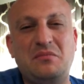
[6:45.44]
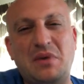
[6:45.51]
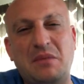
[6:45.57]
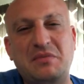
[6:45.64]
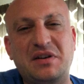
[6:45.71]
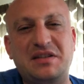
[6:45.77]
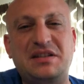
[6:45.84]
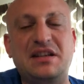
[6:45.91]

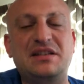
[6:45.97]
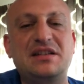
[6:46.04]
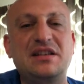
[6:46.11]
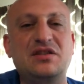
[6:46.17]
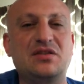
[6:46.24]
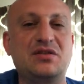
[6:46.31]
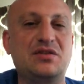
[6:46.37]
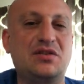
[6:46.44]
I'm going to say
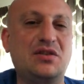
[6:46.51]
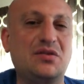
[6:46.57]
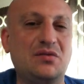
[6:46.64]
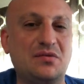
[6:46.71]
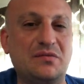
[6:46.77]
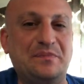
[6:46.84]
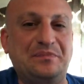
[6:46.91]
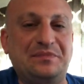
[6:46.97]
season
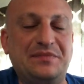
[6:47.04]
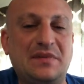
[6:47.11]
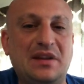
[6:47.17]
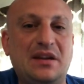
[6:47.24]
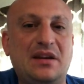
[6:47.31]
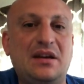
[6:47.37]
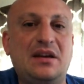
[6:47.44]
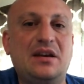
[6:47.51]
2.
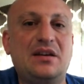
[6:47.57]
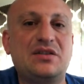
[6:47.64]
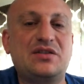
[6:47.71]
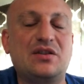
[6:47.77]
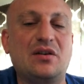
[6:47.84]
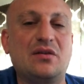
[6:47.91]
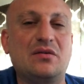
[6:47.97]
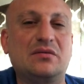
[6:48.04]

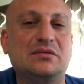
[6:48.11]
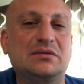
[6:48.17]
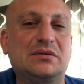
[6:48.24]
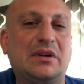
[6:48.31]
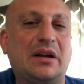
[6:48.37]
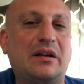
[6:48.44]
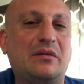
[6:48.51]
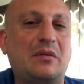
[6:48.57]
So